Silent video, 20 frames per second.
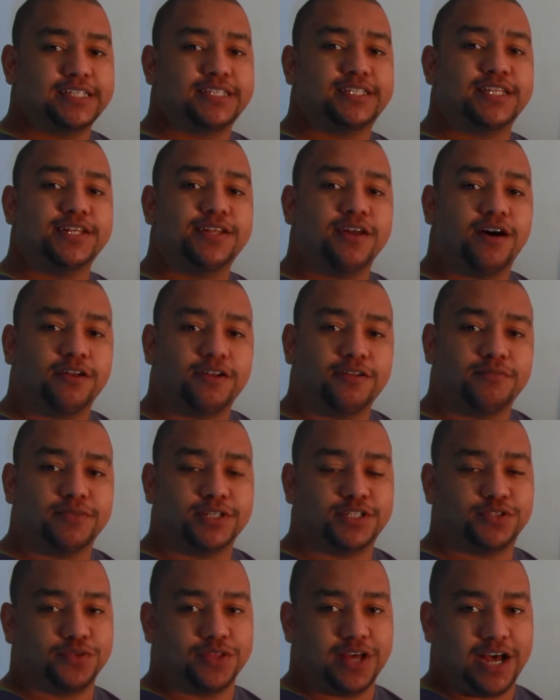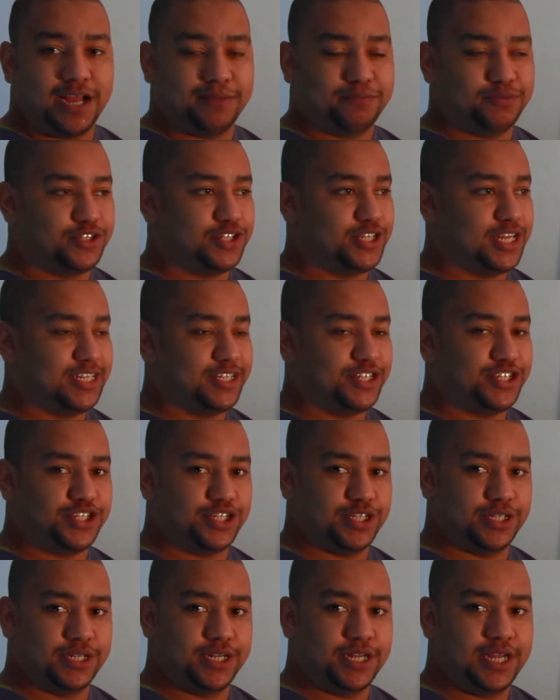synonymous with
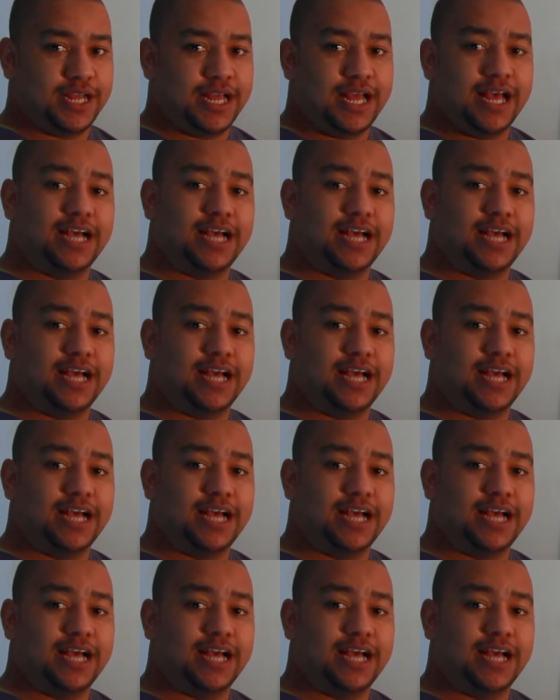hypotension,